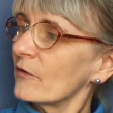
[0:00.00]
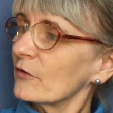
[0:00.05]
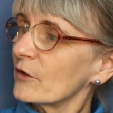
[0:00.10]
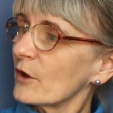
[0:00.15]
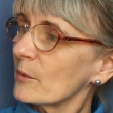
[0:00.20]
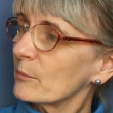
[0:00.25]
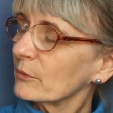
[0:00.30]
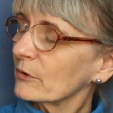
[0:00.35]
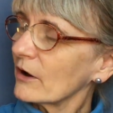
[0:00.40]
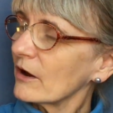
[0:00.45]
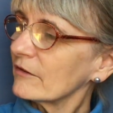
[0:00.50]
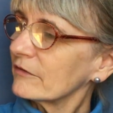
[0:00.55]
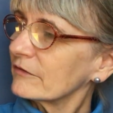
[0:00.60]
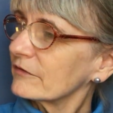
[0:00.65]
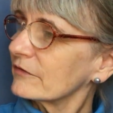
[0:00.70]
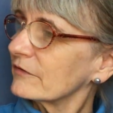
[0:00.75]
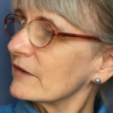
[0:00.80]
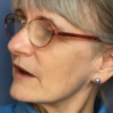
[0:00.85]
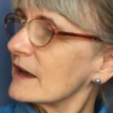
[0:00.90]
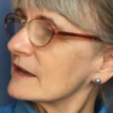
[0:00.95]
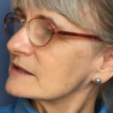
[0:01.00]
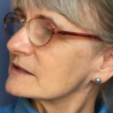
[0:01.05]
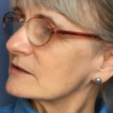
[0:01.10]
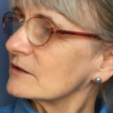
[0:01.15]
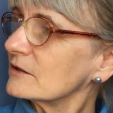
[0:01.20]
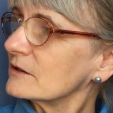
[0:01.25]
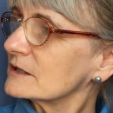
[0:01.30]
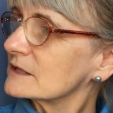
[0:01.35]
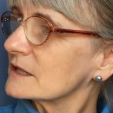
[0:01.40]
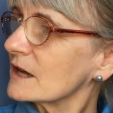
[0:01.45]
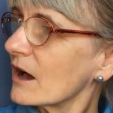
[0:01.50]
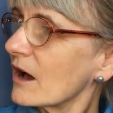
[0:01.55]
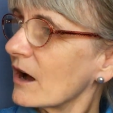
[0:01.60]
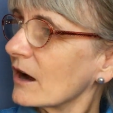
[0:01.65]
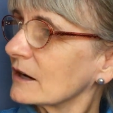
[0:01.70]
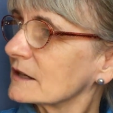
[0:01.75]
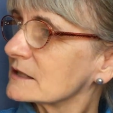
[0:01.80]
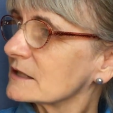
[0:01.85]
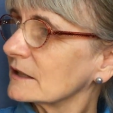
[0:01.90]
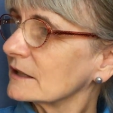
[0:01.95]
The professor
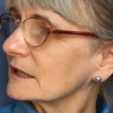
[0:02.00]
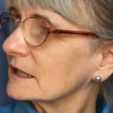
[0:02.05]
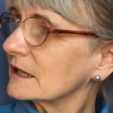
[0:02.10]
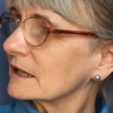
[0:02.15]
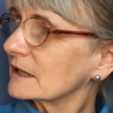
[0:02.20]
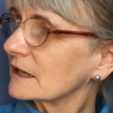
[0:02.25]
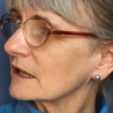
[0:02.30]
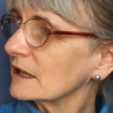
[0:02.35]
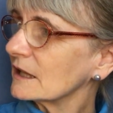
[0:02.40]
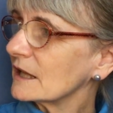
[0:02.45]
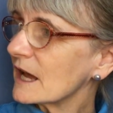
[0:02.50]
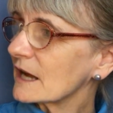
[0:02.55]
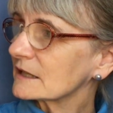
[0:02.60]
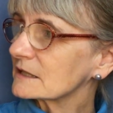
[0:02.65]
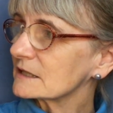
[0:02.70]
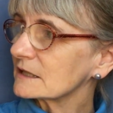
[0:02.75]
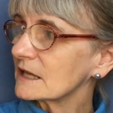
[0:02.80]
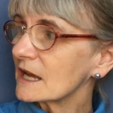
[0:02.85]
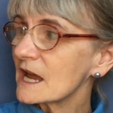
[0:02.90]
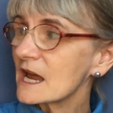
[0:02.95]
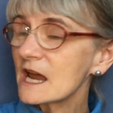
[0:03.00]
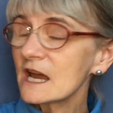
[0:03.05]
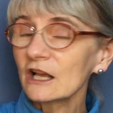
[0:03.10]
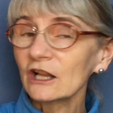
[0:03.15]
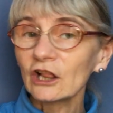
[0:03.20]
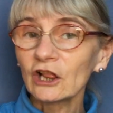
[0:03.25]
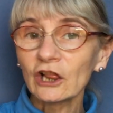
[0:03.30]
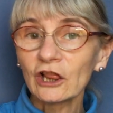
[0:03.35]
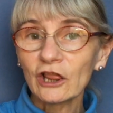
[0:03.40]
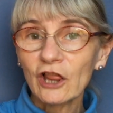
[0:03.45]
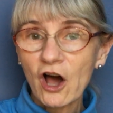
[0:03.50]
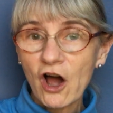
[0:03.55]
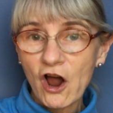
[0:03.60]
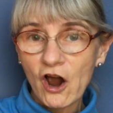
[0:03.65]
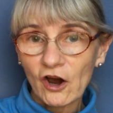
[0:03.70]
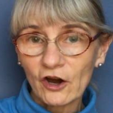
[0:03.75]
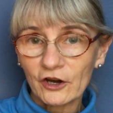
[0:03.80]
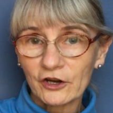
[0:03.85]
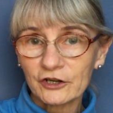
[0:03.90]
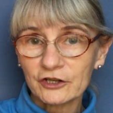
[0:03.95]
dug till he had collected a
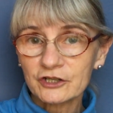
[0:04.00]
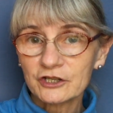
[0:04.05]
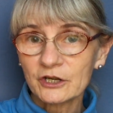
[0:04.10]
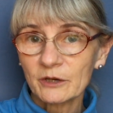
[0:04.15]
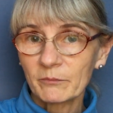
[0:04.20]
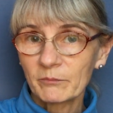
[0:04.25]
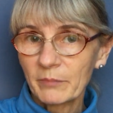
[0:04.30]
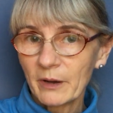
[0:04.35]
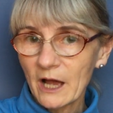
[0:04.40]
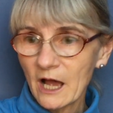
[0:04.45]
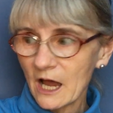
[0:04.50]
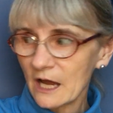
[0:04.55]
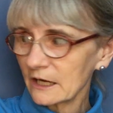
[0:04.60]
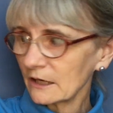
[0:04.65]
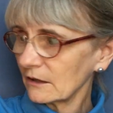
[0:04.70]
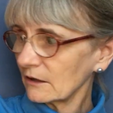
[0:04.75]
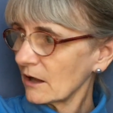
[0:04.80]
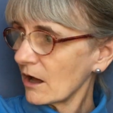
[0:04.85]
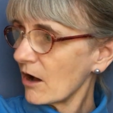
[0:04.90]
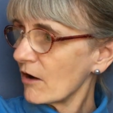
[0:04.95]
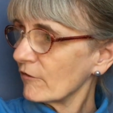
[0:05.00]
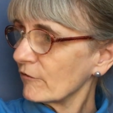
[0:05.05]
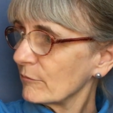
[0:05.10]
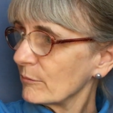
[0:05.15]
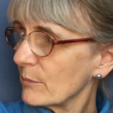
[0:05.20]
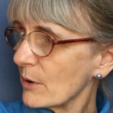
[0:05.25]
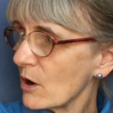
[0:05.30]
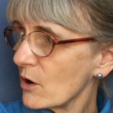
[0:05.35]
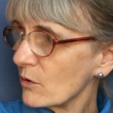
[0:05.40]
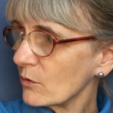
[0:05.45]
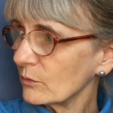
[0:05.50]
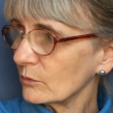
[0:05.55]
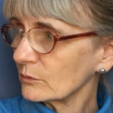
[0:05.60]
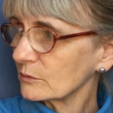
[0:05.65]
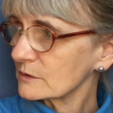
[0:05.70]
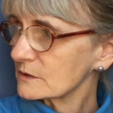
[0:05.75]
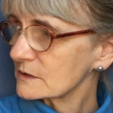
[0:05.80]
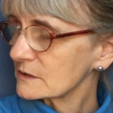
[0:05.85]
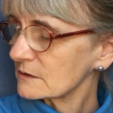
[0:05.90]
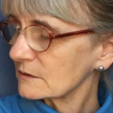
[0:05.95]
large pile of
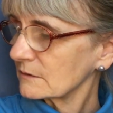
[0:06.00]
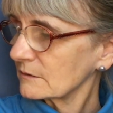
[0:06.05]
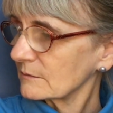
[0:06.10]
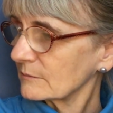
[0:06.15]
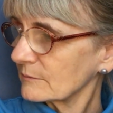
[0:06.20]
bones.